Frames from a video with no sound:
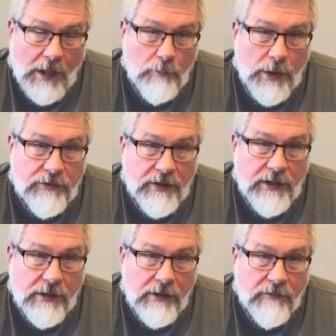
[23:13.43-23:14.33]
But to get
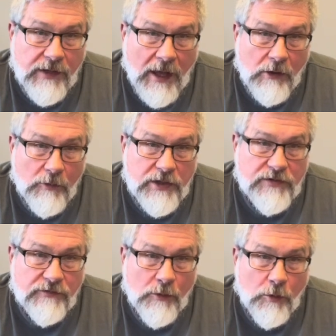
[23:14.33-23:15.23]
enough calories
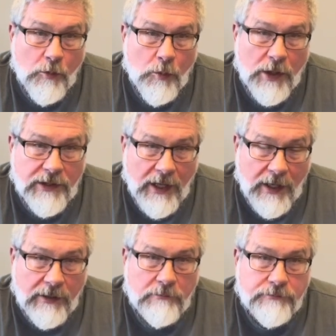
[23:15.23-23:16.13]
for one day,